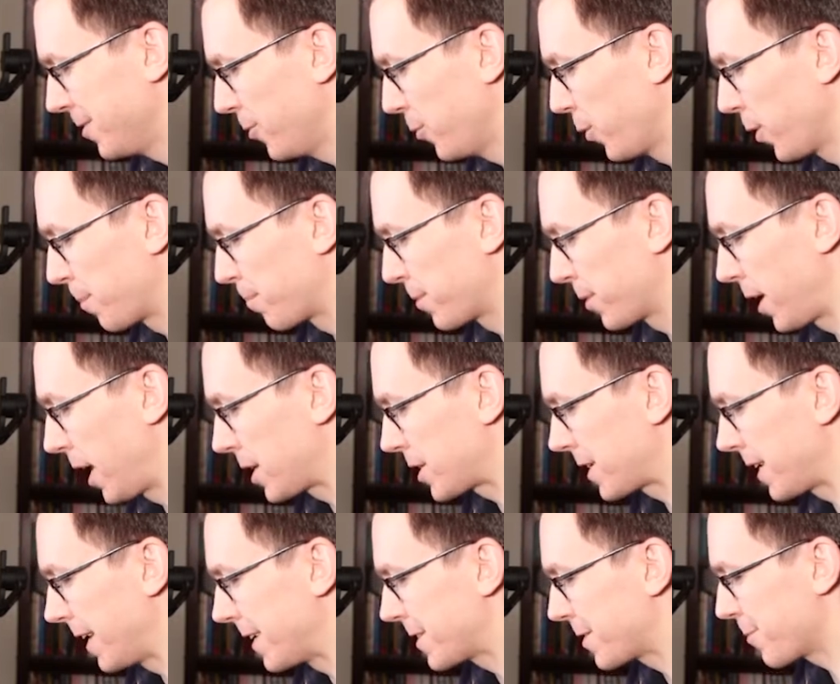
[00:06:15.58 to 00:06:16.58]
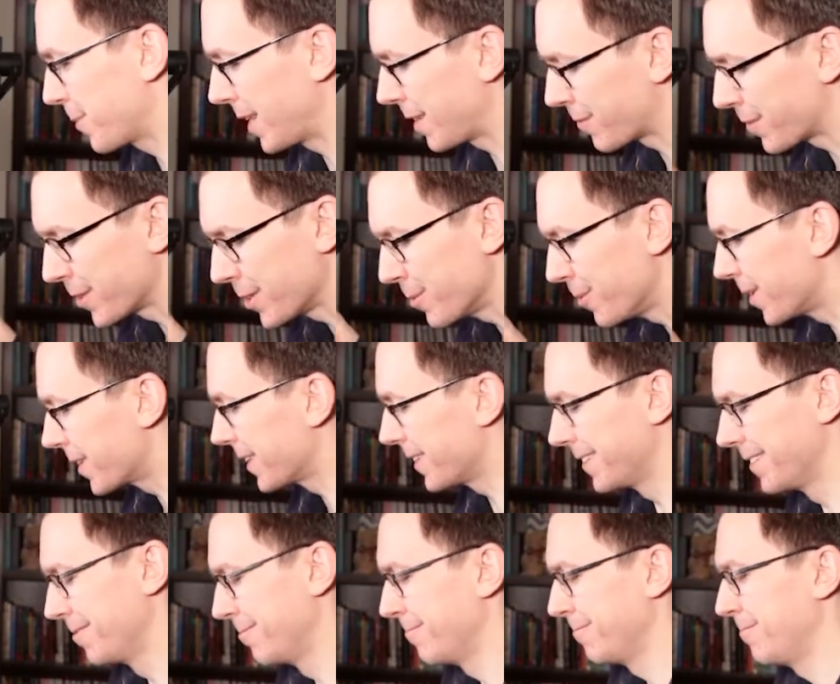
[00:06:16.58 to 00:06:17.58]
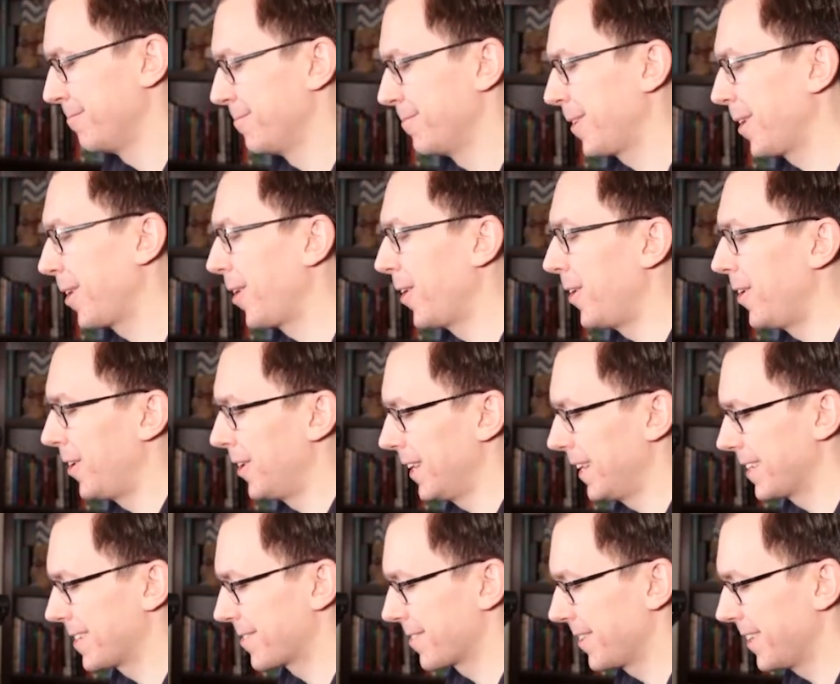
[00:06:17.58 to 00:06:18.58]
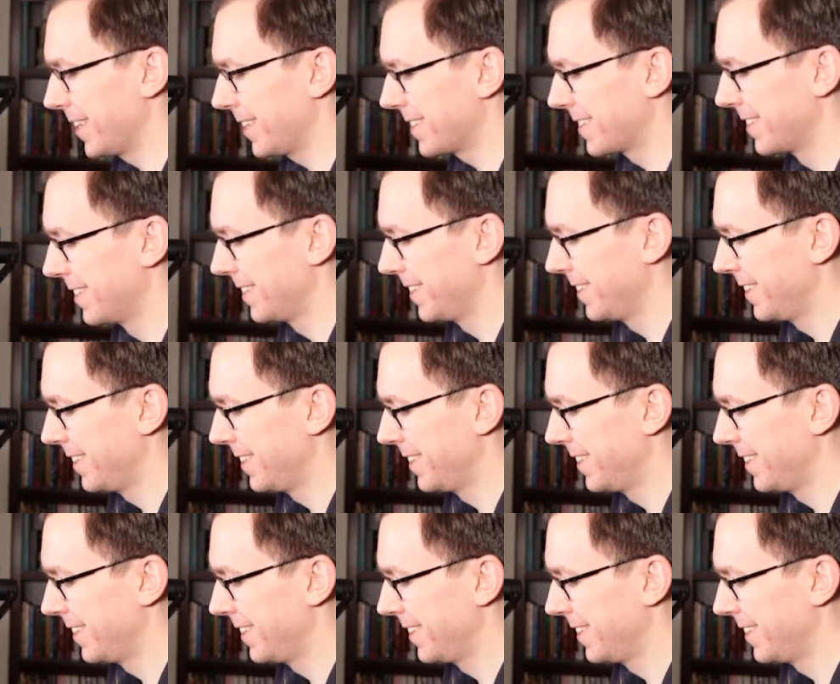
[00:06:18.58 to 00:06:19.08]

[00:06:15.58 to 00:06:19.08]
or process, whatever you want to call it, right?